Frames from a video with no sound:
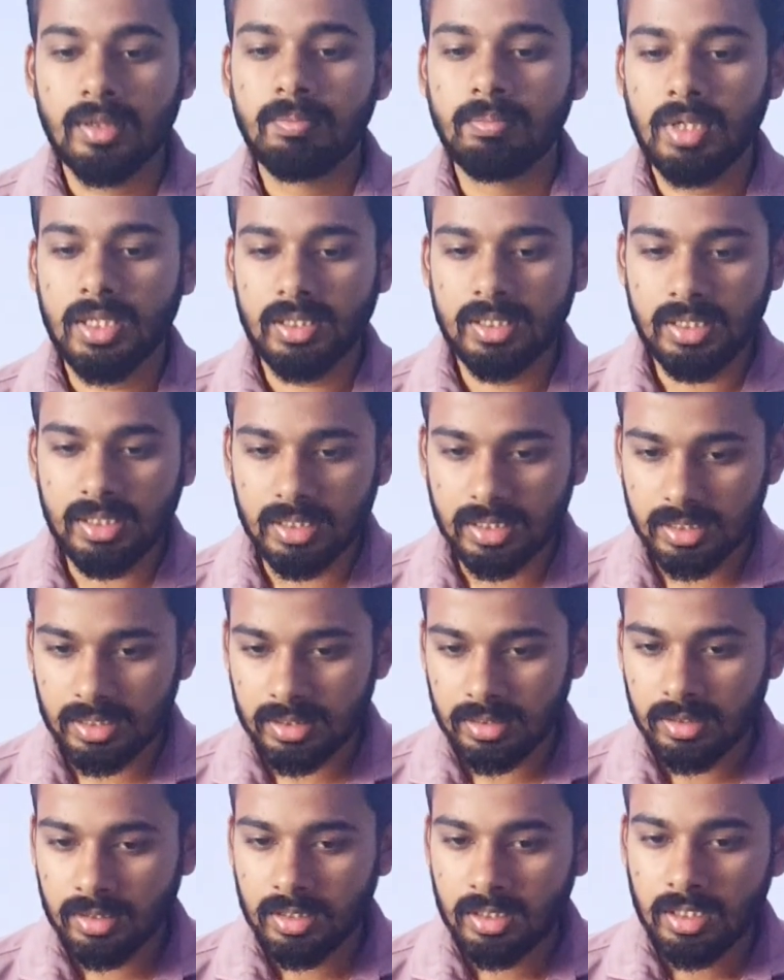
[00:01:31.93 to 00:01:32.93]
But
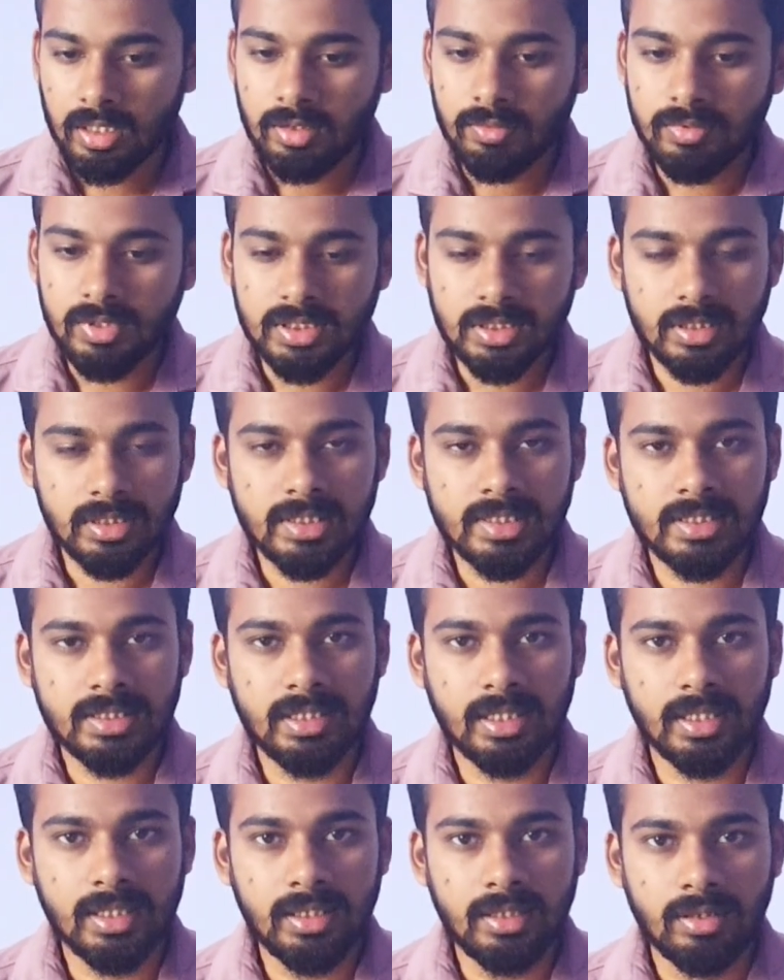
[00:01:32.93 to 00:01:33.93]
here we shall
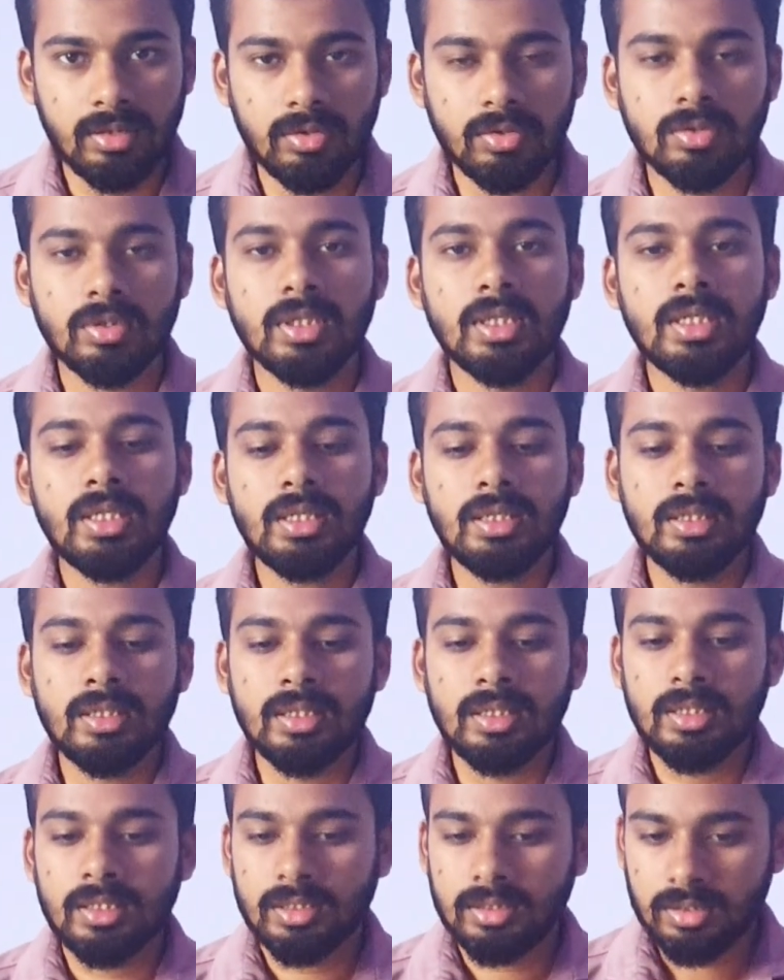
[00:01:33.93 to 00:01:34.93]
study only
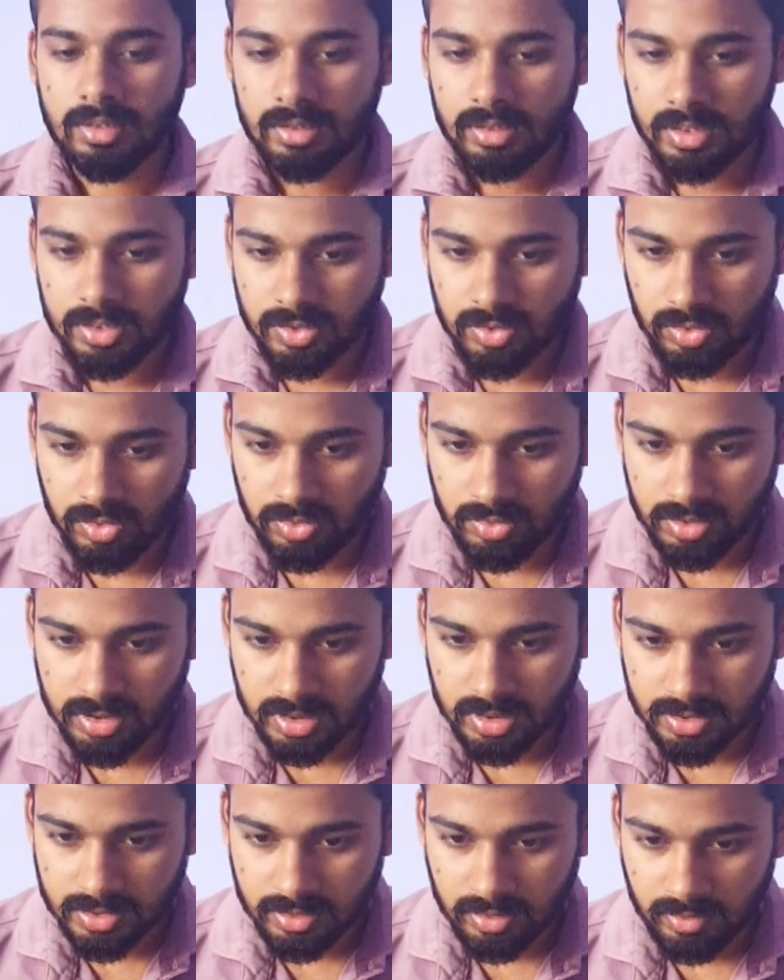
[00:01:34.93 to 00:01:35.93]
the
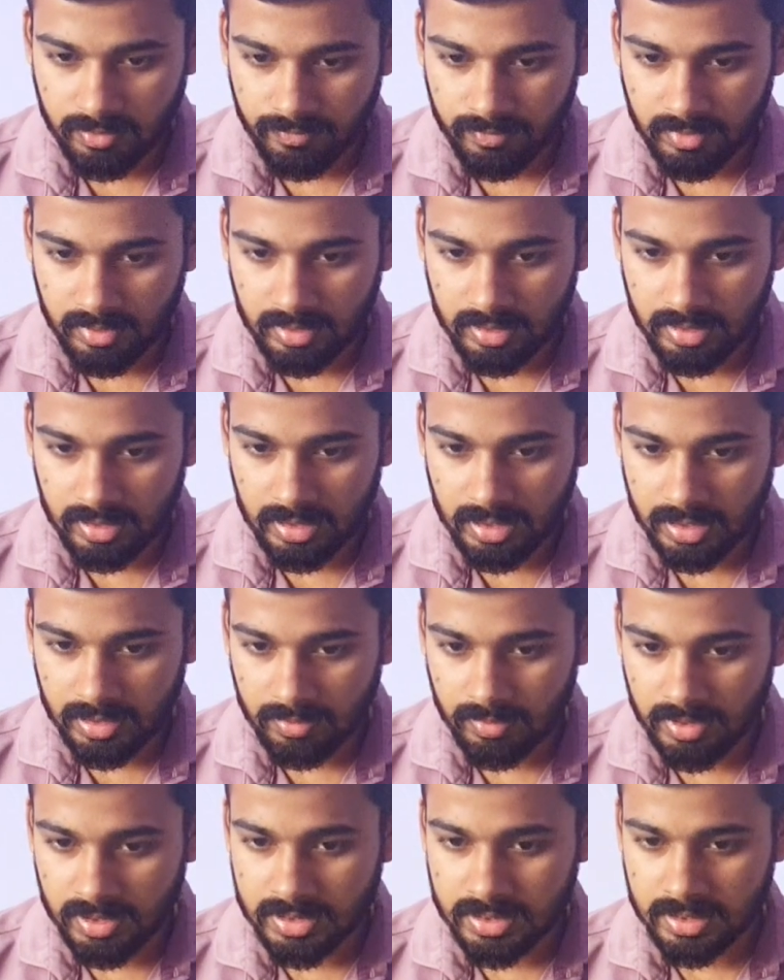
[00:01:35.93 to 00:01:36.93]
solutions of
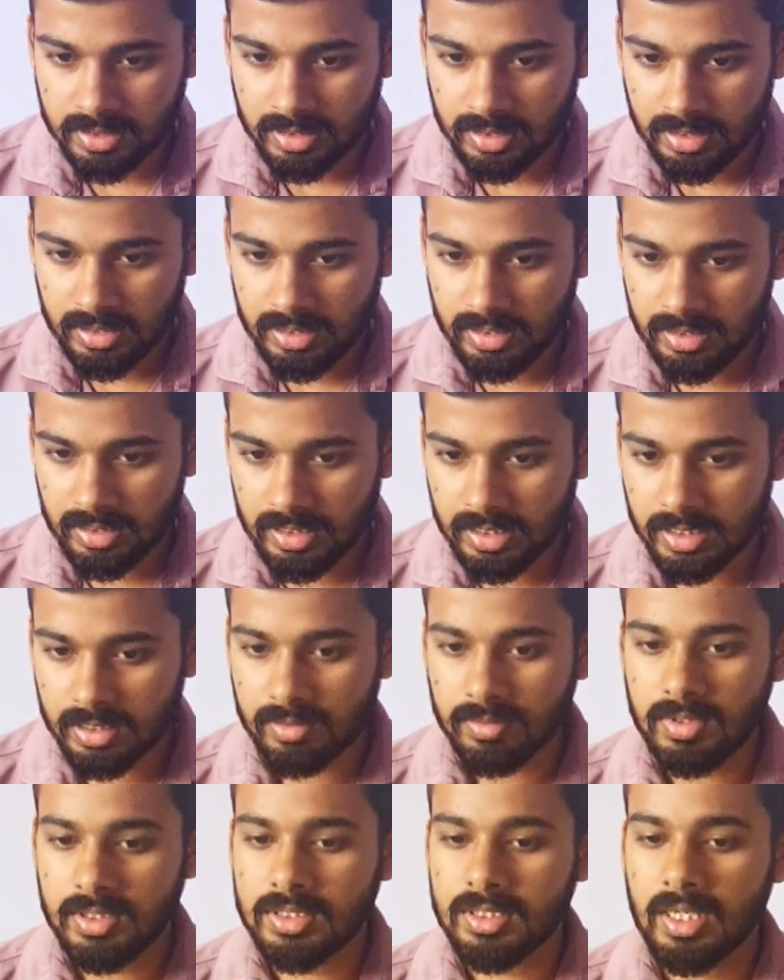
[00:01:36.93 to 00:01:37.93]
liquids in
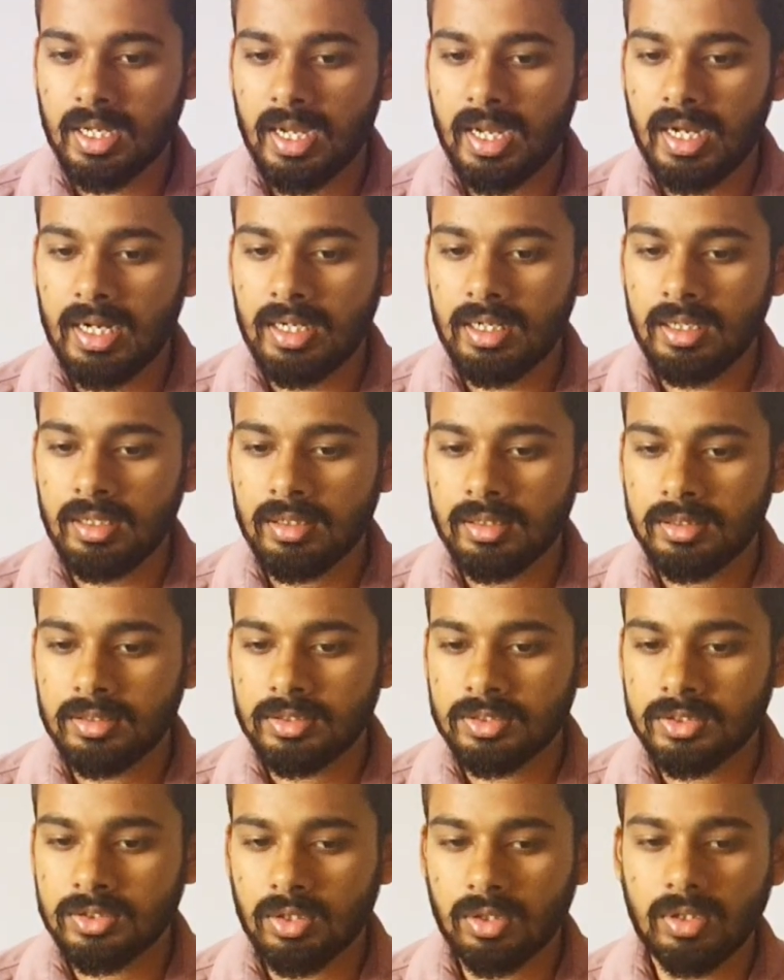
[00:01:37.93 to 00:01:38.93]
liquids and
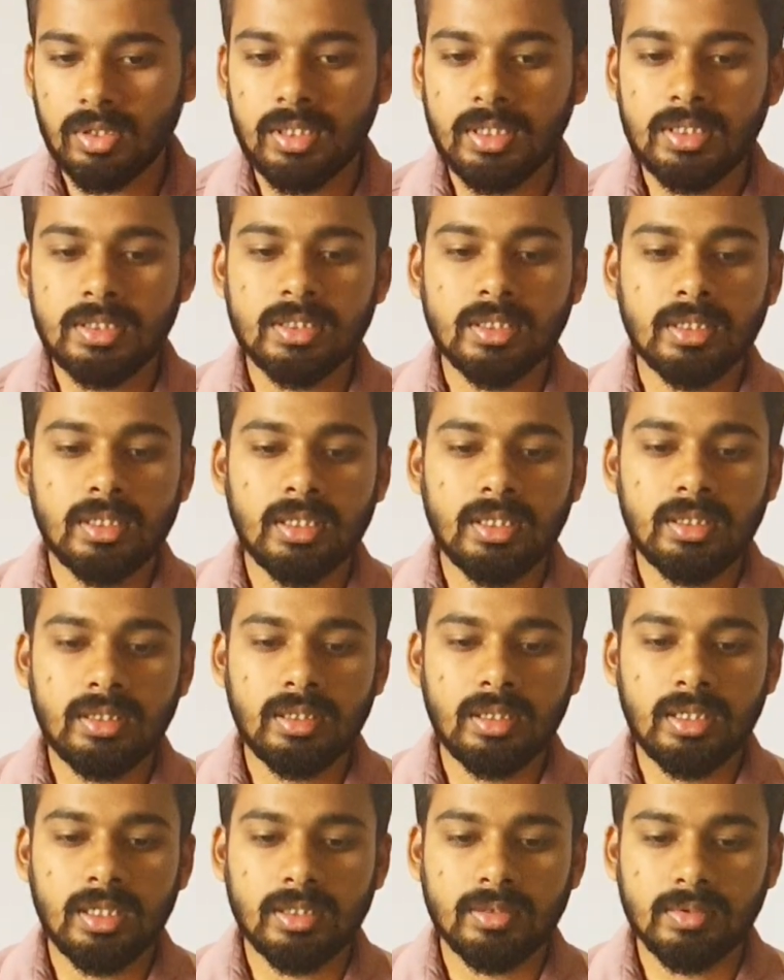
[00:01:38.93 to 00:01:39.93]
solids in
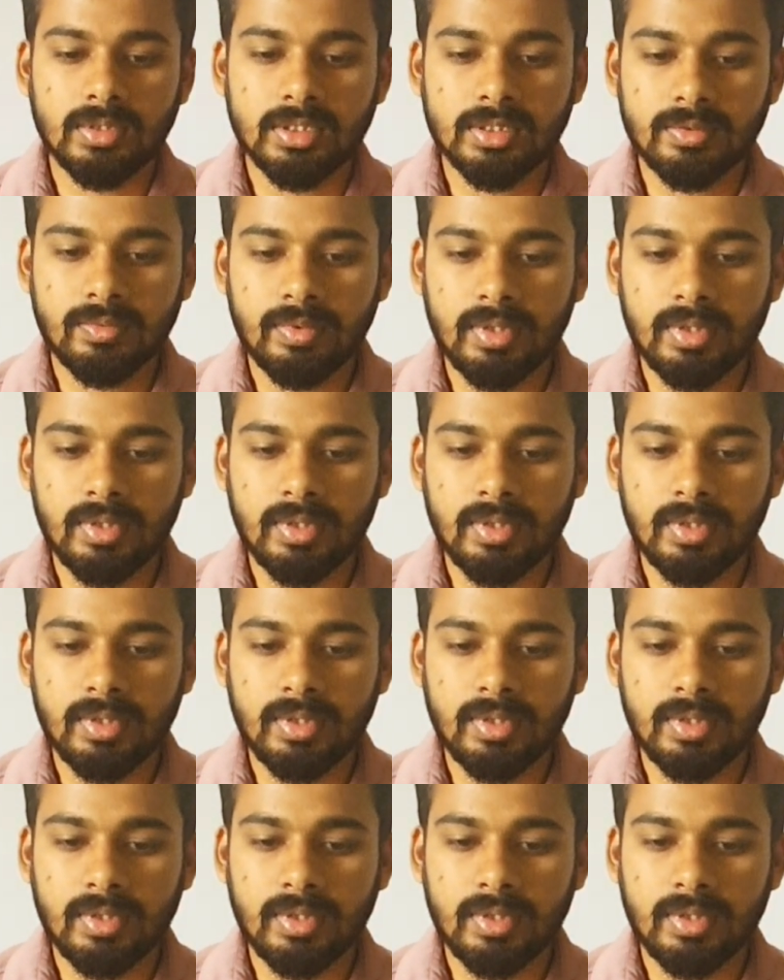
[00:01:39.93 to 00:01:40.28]
liquids.